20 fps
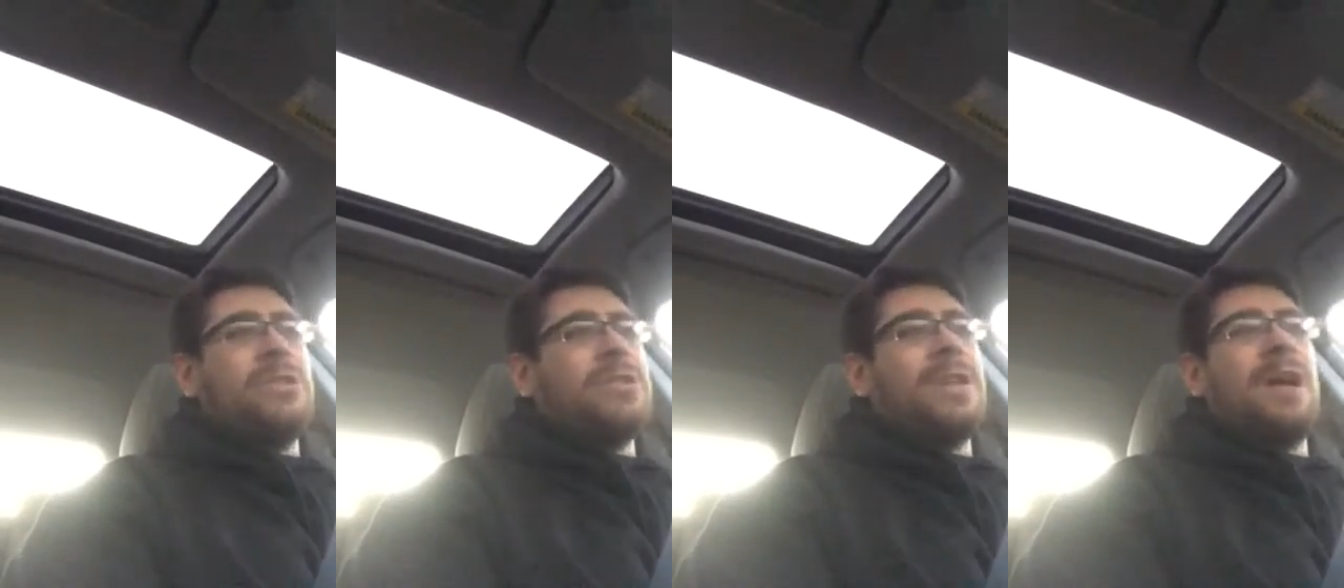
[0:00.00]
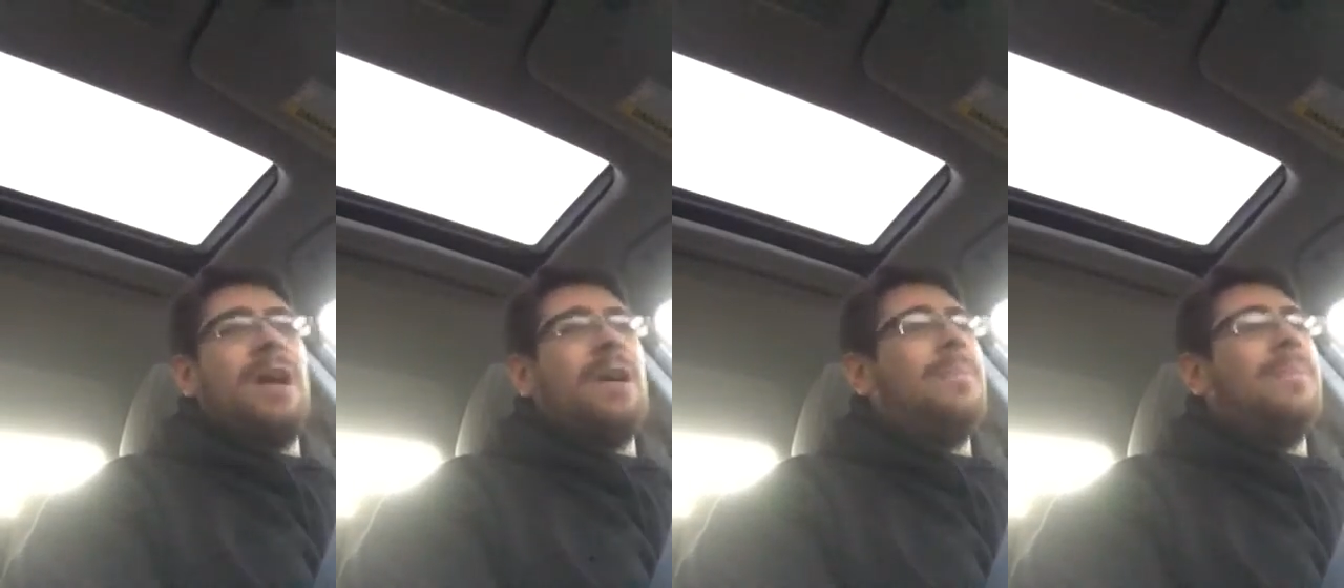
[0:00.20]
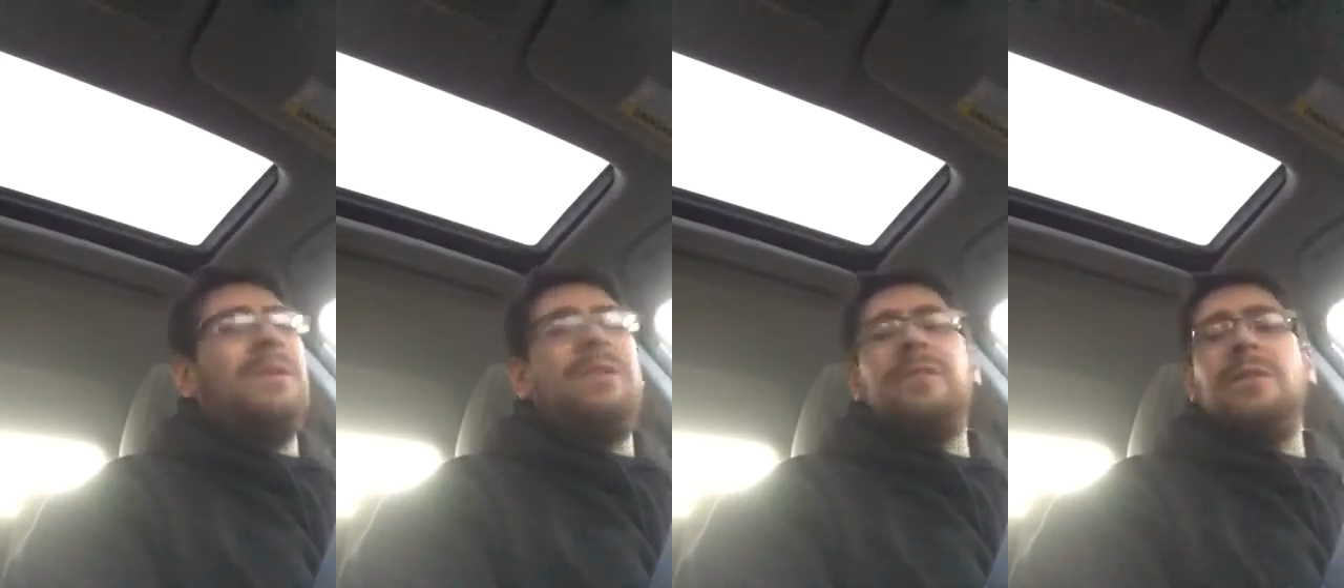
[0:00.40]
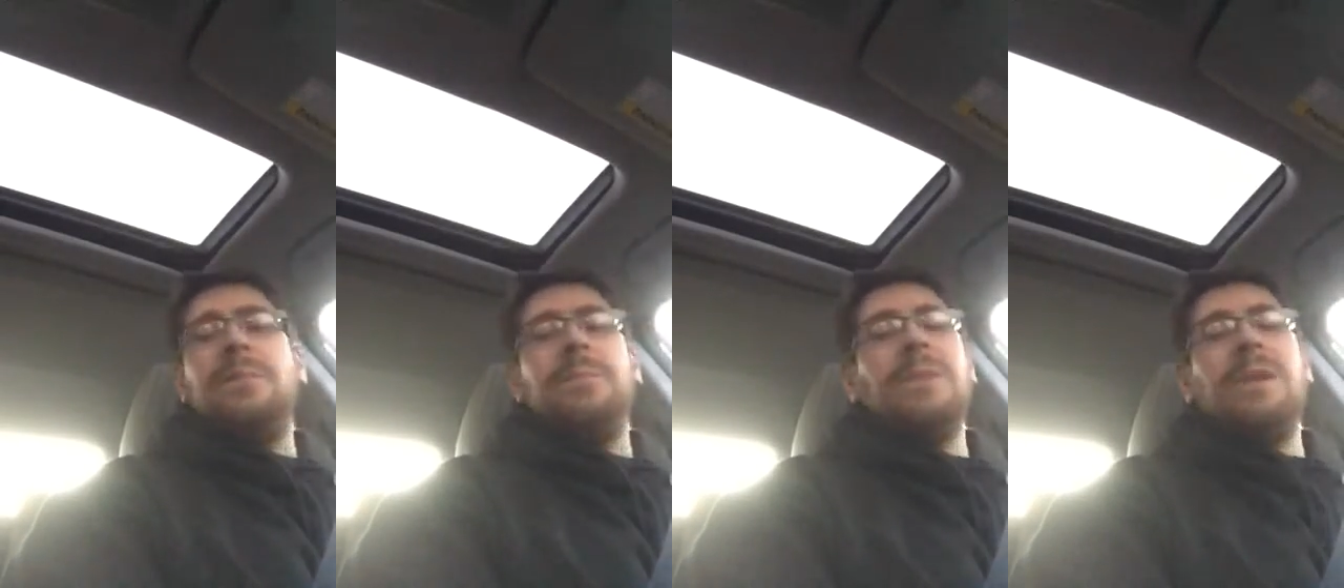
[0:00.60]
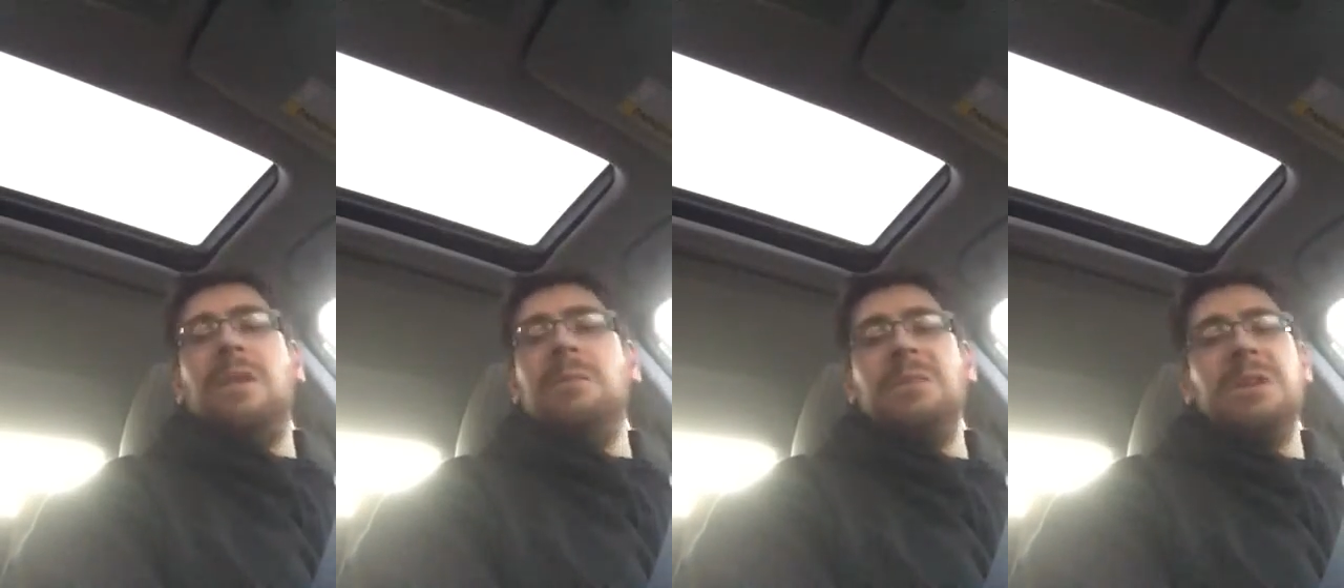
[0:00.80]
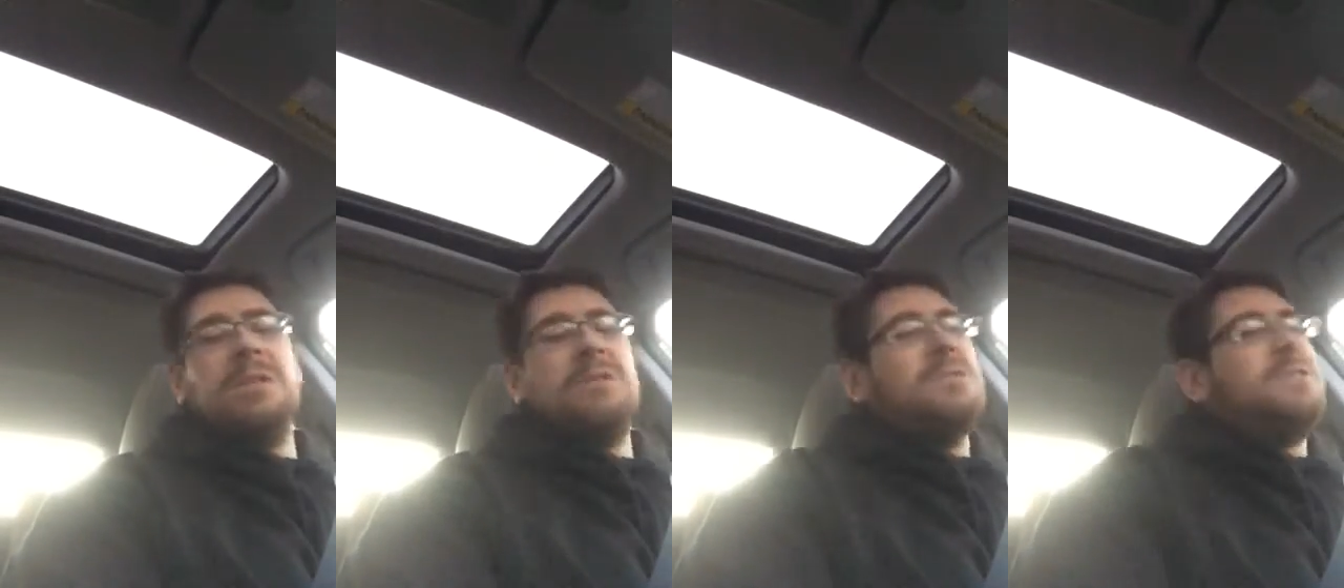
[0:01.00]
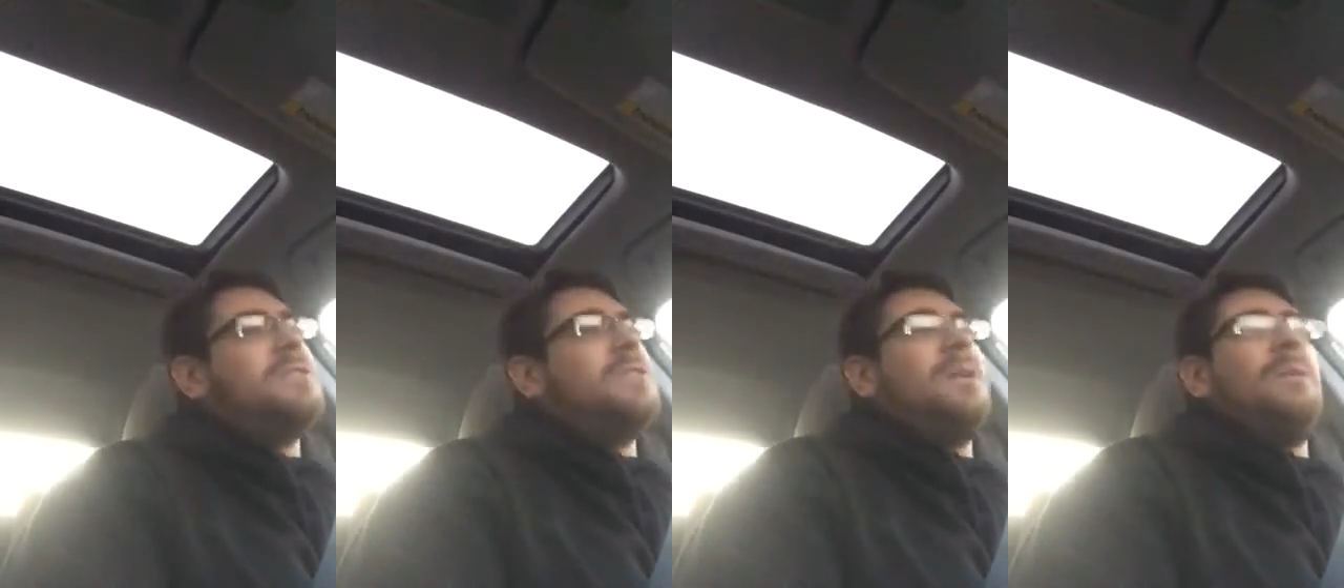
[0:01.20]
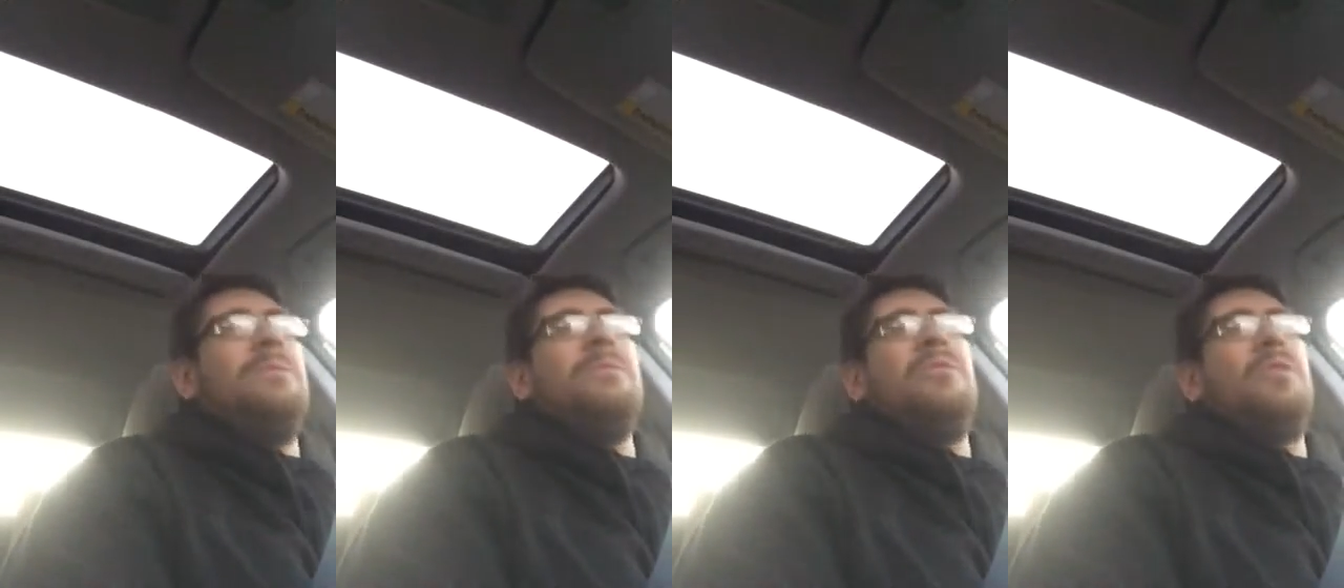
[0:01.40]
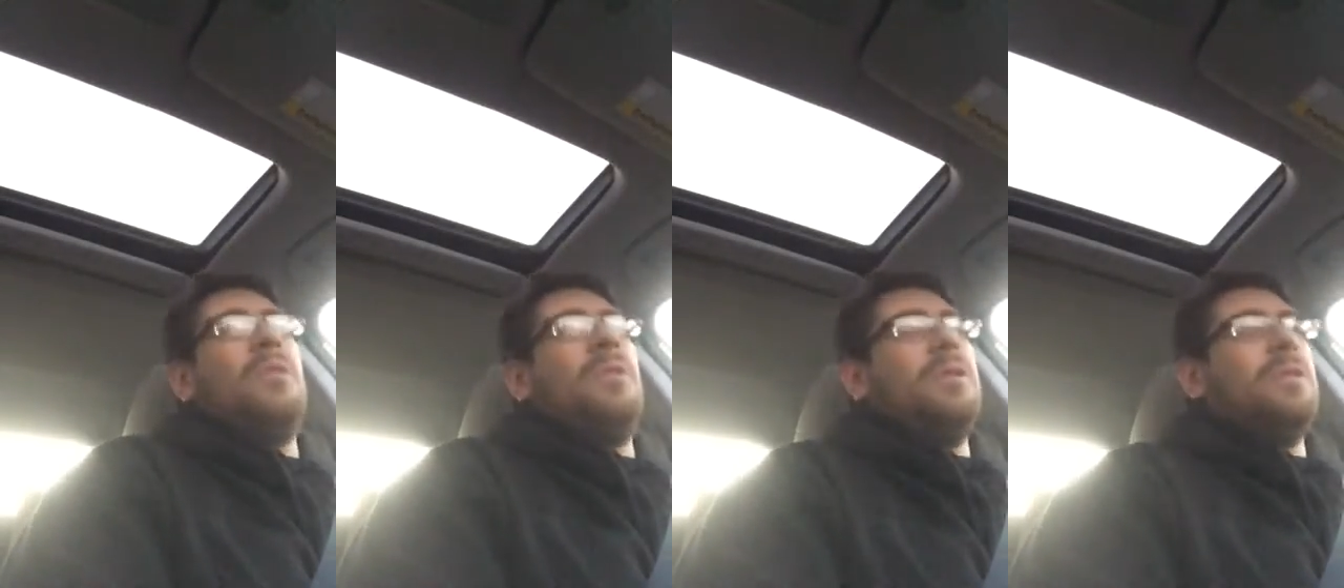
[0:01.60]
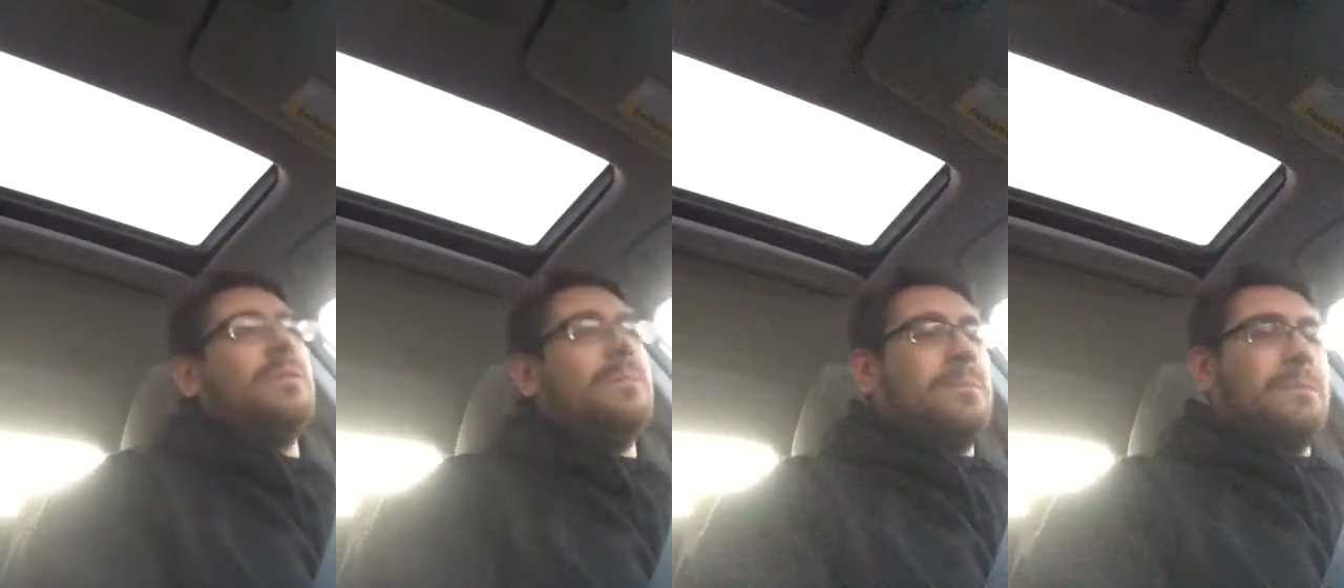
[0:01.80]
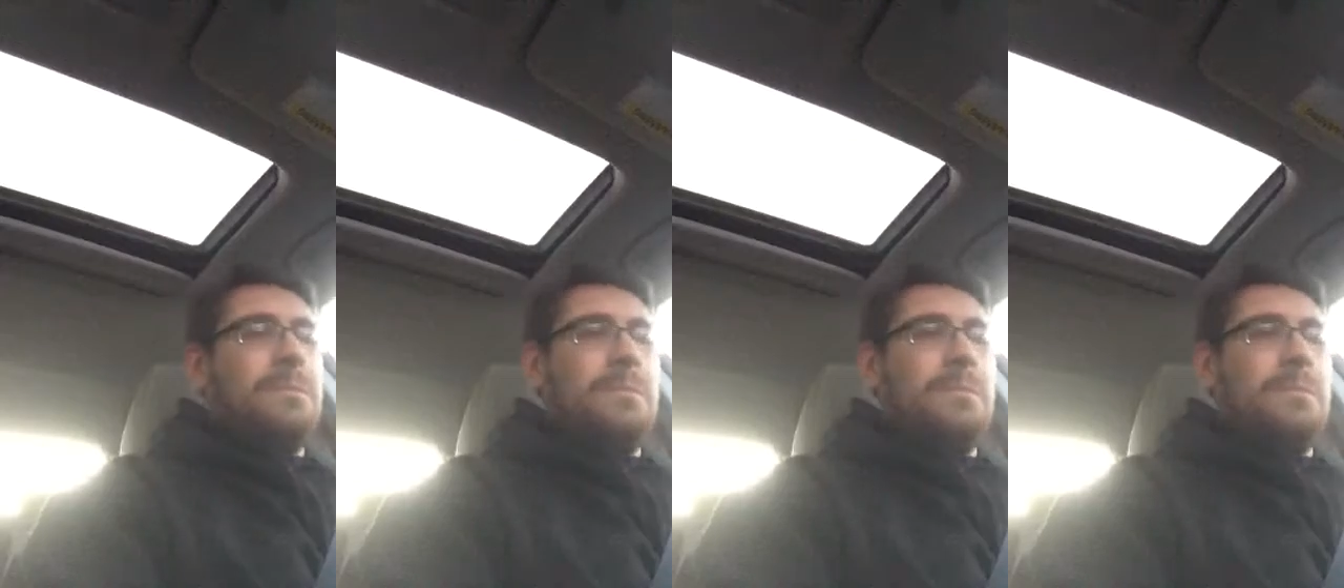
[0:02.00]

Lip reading: there's gotta be some gimmick, something wrong.